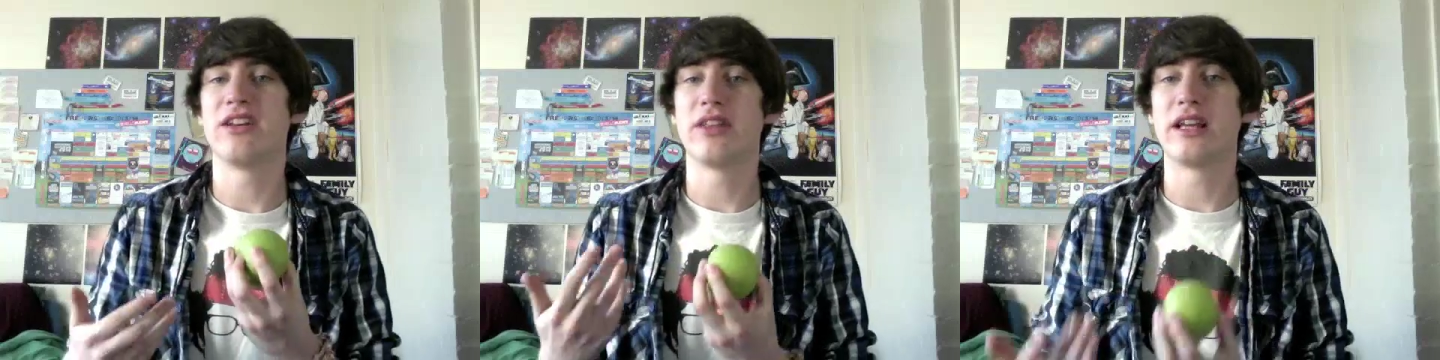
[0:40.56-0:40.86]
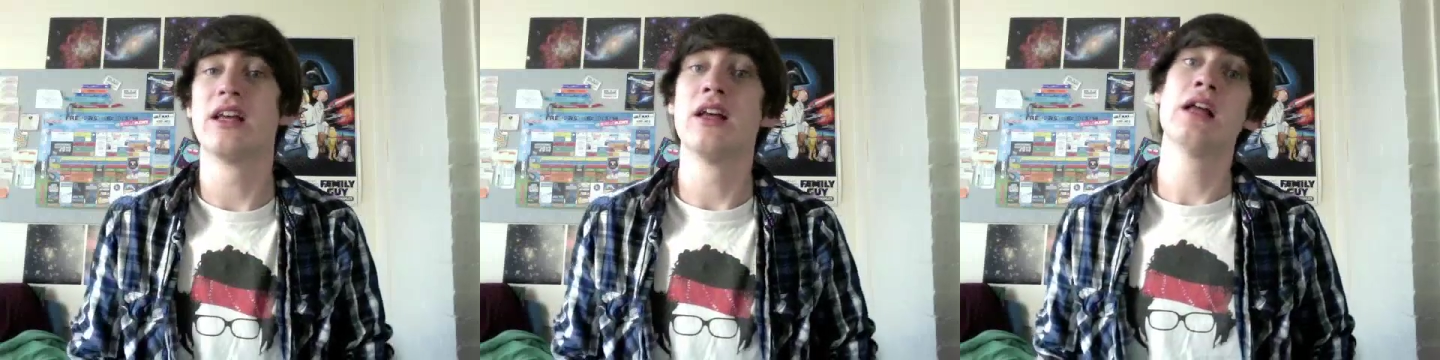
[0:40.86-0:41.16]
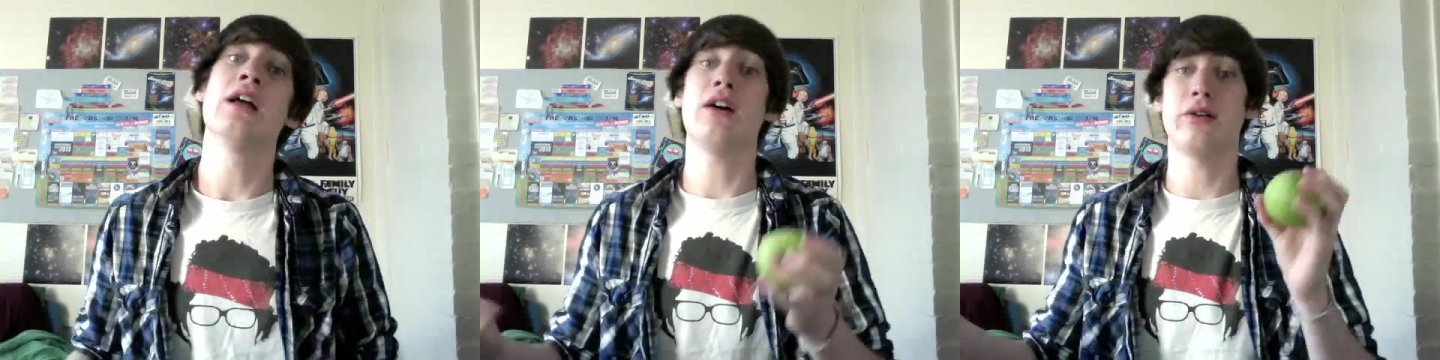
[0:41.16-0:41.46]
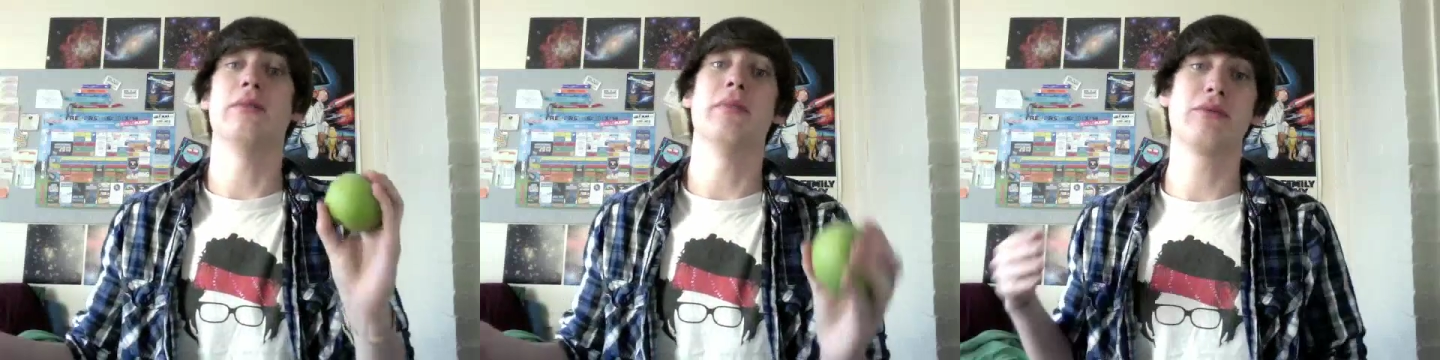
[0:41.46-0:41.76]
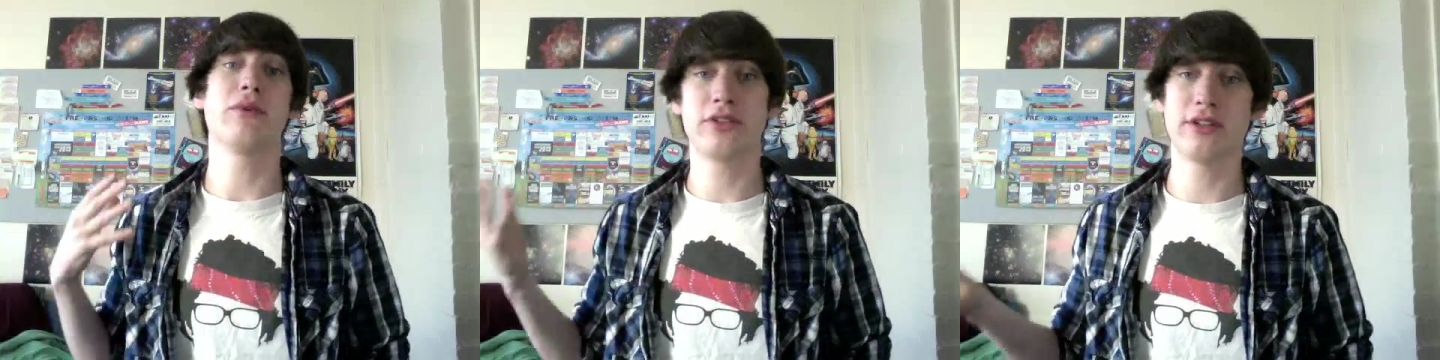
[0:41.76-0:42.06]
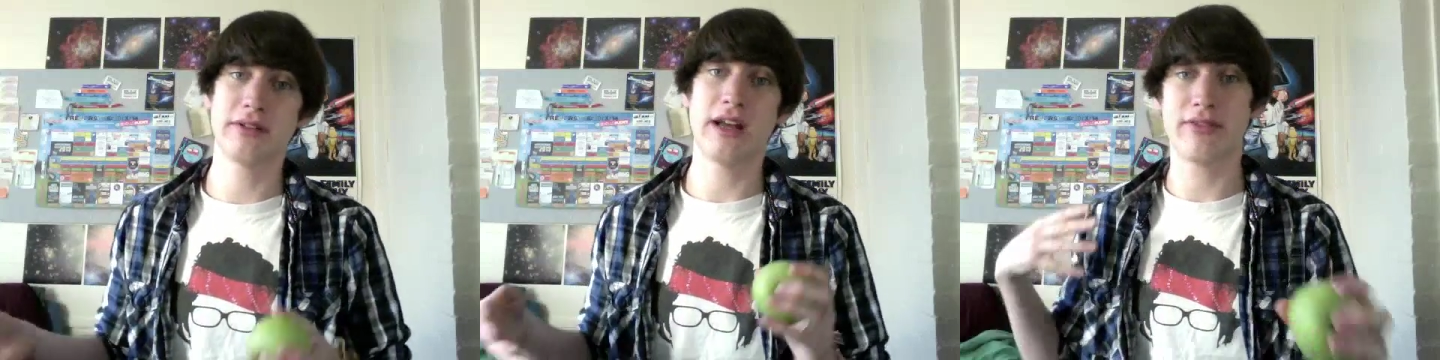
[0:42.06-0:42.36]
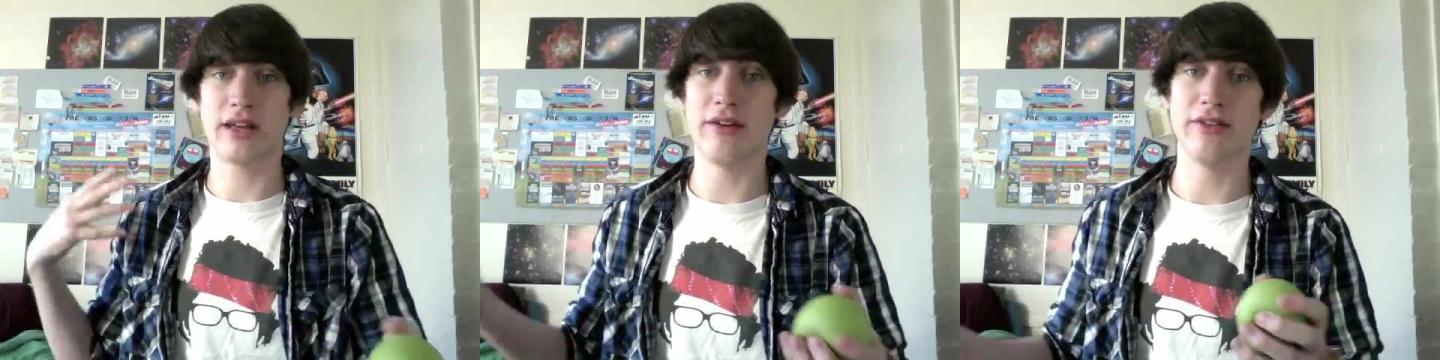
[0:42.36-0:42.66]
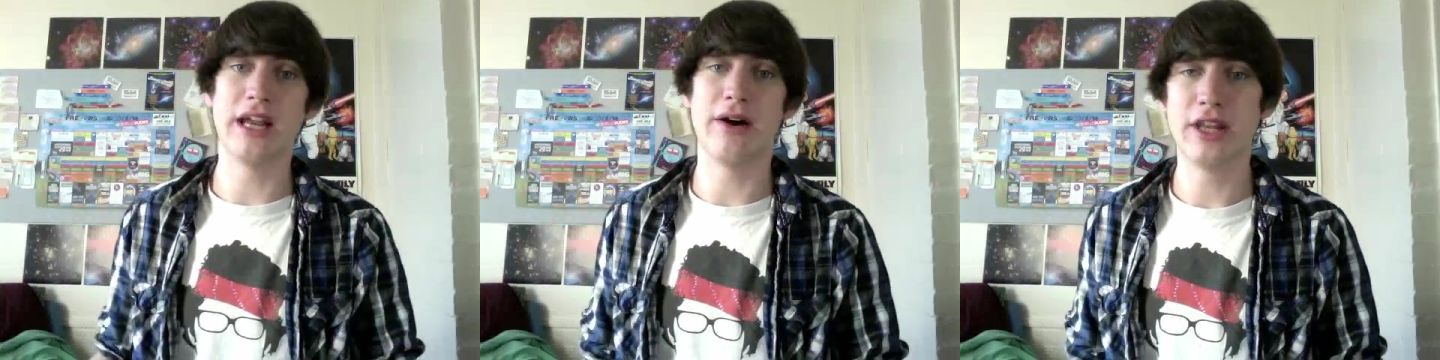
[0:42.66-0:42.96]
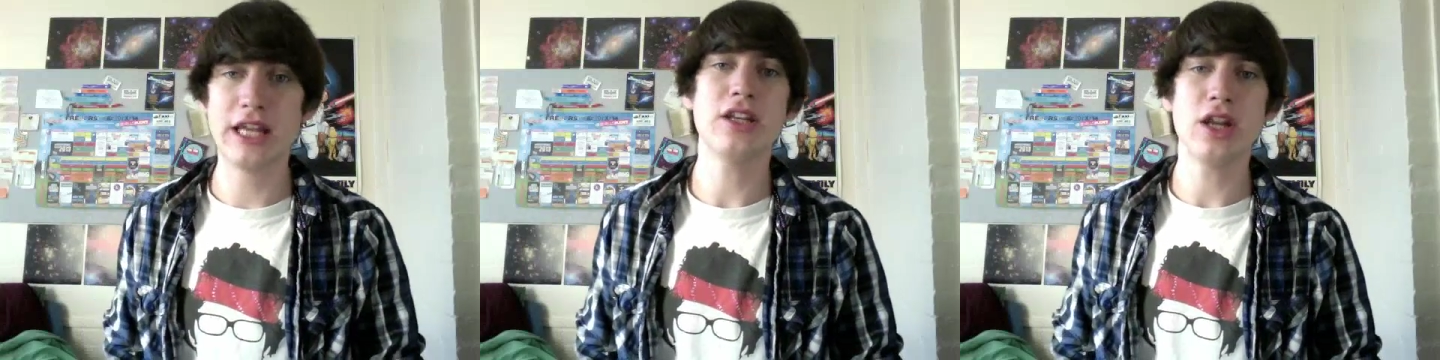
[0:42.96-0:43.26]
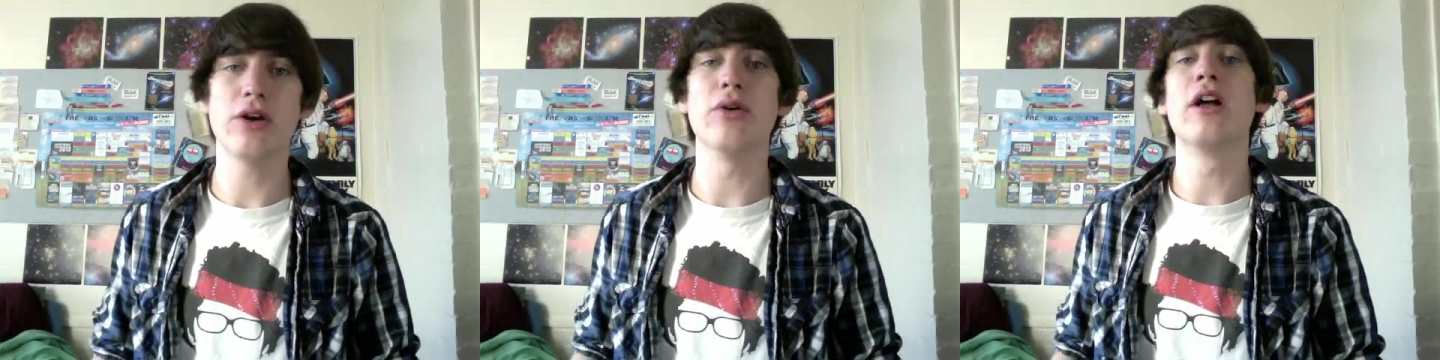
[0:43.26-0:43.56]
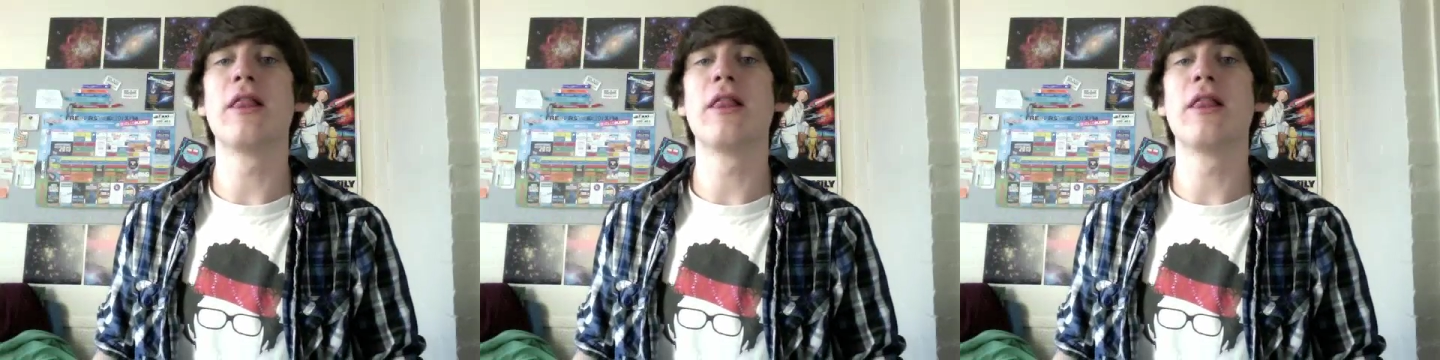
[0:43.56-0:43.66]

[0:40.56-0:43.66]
think, oh, I might want to have that every now and then, no,